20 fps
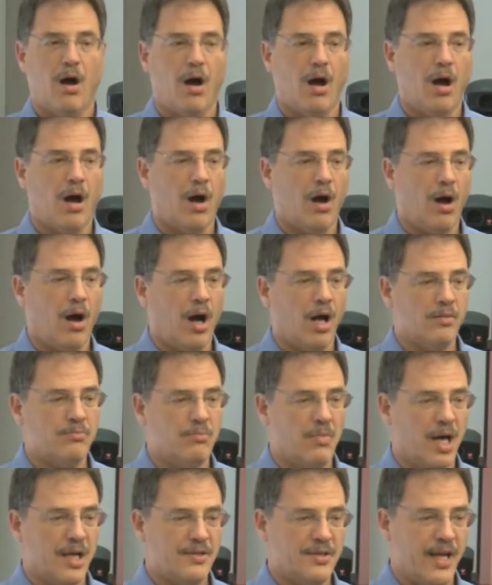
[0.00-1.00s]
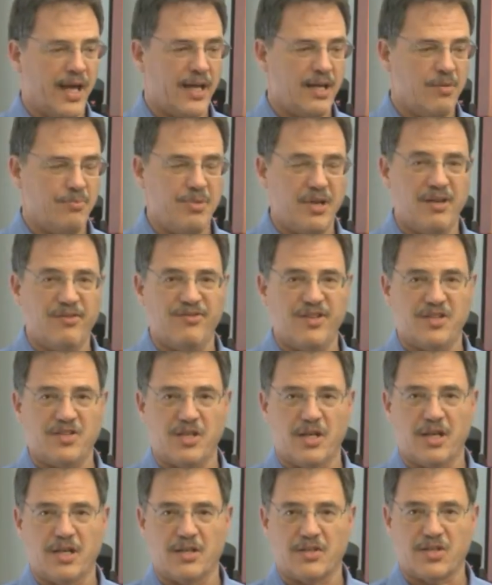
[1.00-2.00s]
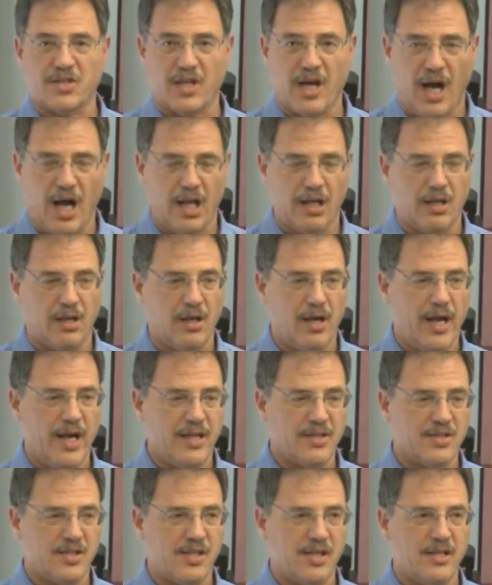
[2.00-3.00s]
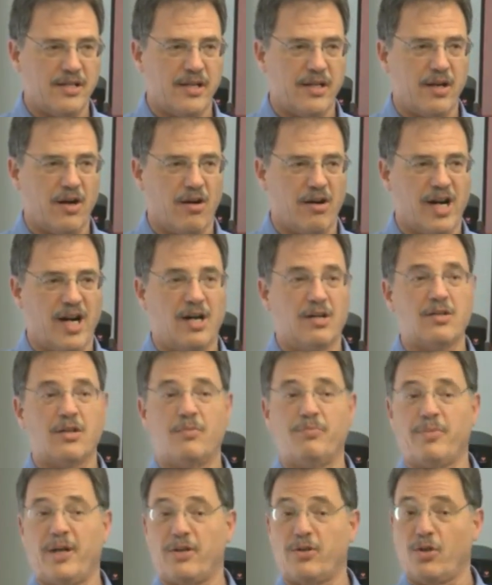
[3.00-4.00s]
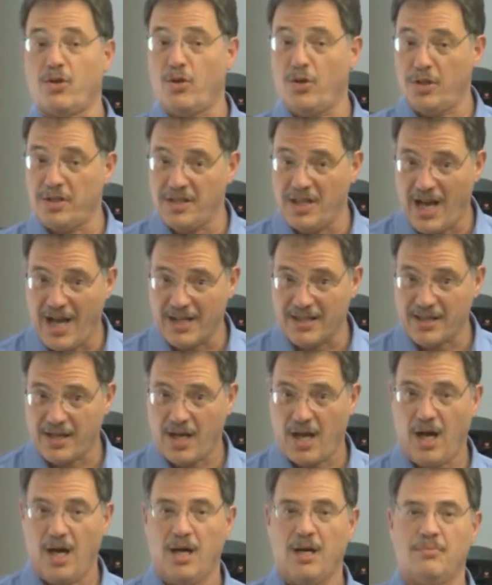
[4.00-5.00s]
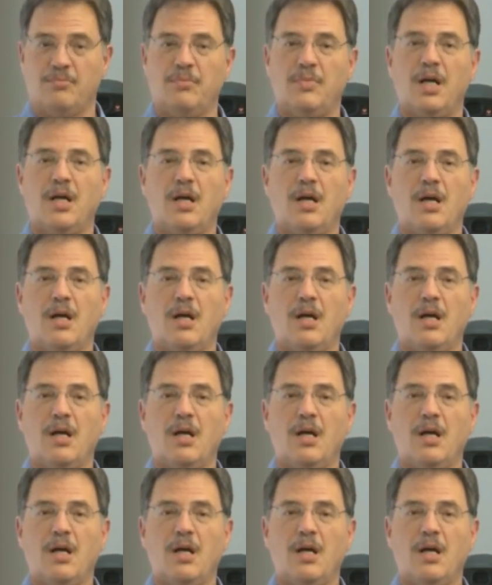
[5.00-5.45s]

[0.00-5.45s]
uh, on Monday to be a visiting scholar at CDDRL, but could not come